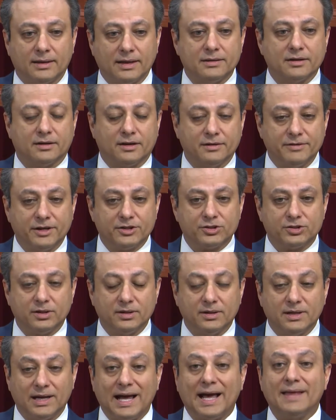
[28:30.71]
get the
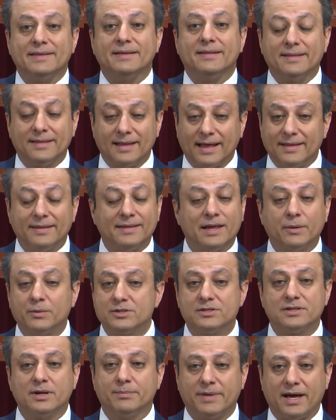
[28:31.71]
conviction, and then, and then they
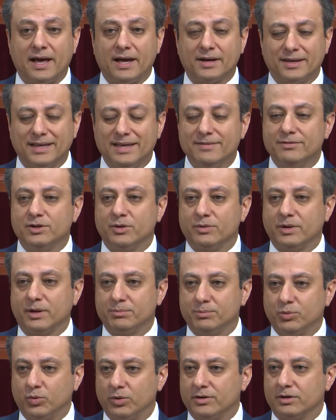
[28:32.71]
would step back, even though they
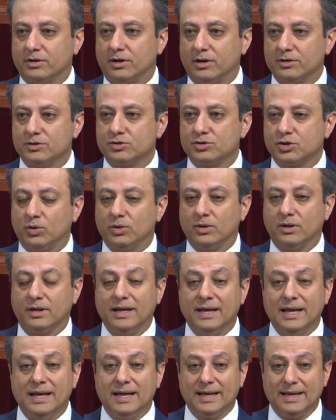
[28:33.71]
poured their heart and soul
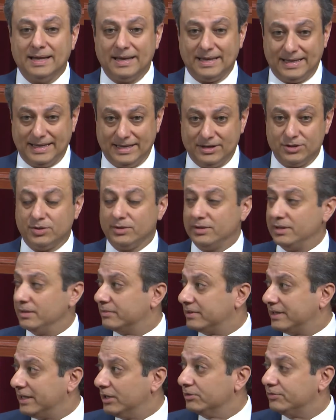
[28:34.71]
into the
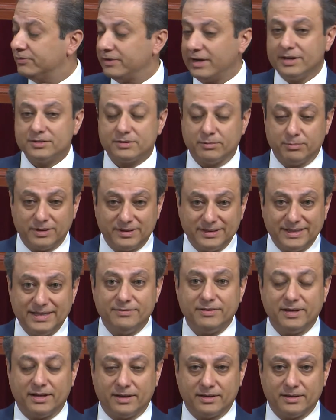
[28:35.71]
guilt phase and
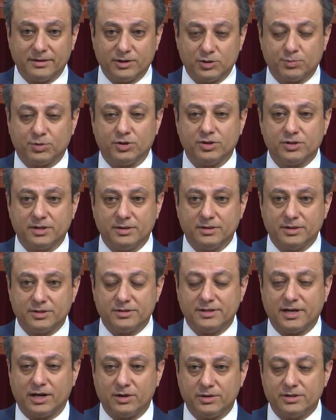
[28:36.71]
believing this person,
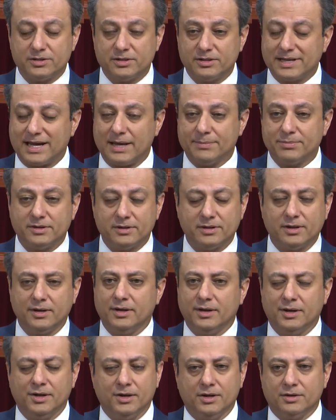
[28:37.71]
this terrorist, this happened.
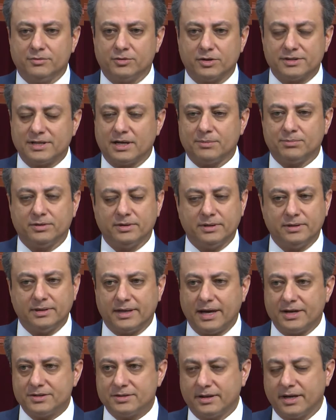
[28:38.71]
For example, in the
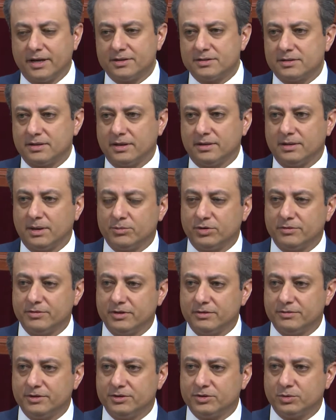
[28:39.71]
case against a number of
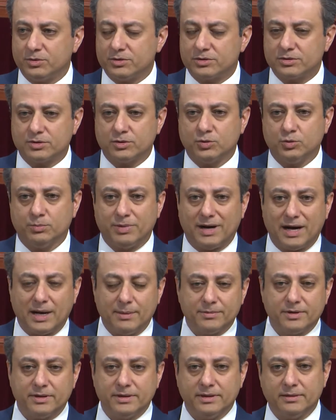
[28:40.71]
individuals who
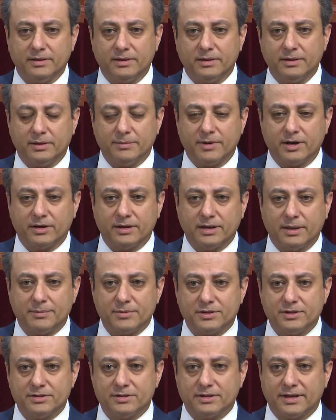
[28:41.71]
bombed the, the American
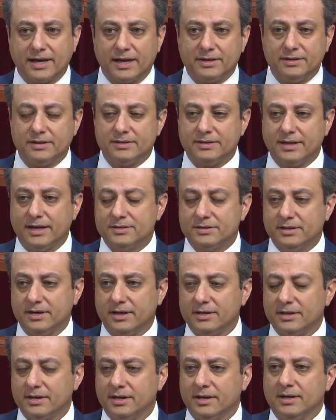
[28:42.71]
embassies in Kenya and
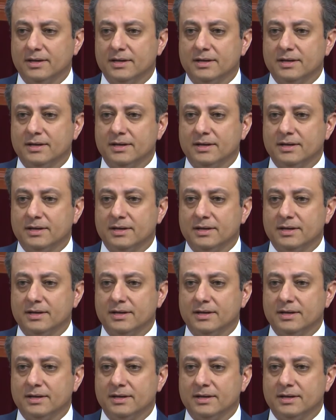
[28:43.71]
Tanzania